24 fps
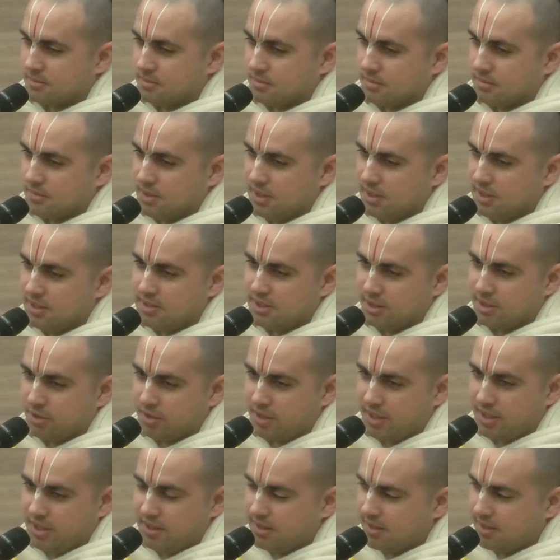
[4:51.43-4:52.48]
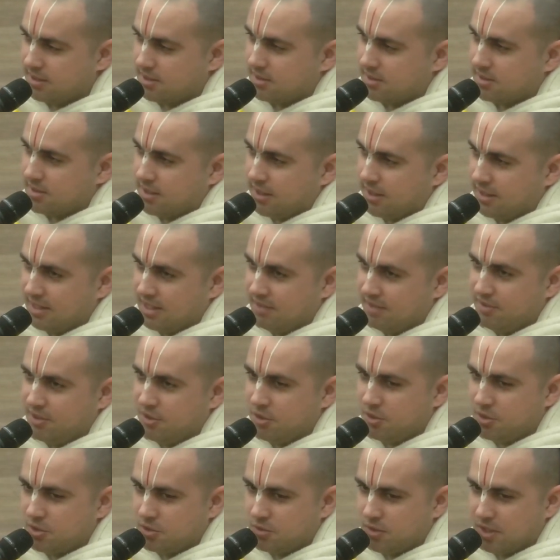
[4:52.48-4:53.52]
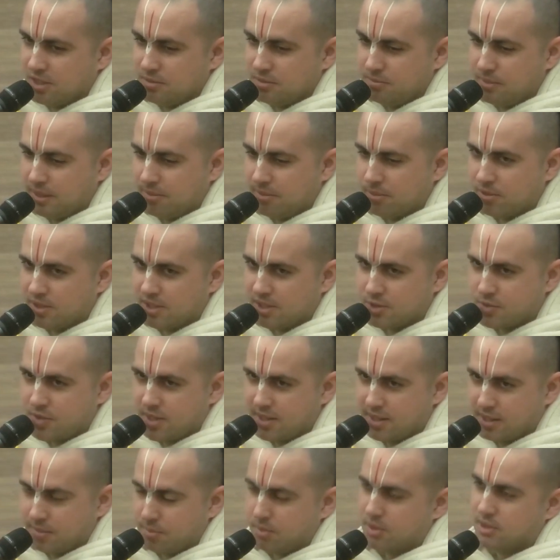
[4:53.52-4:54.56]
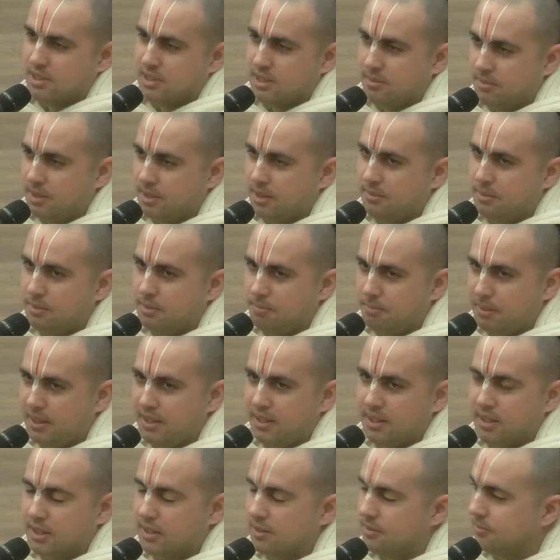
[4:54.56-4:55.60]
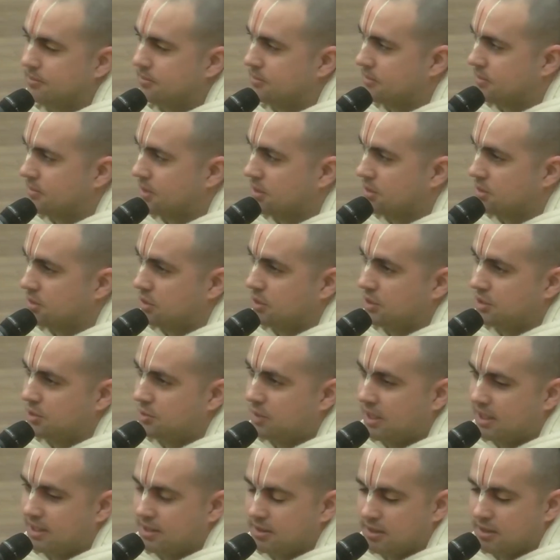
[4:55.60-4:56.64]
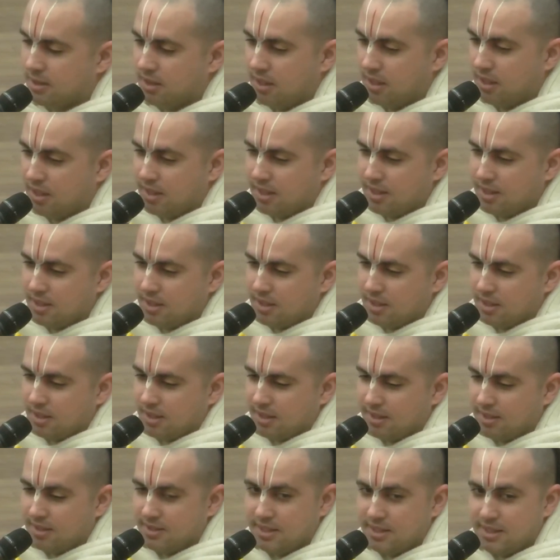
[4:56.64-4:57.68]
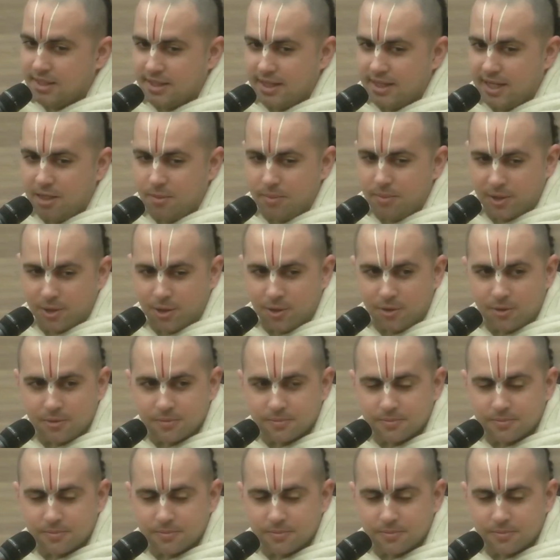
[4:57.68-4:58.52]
And he said, "Okay, I never use drugs, but I'm going to try that because I'm in panic." So he tried, and it didn't help at all.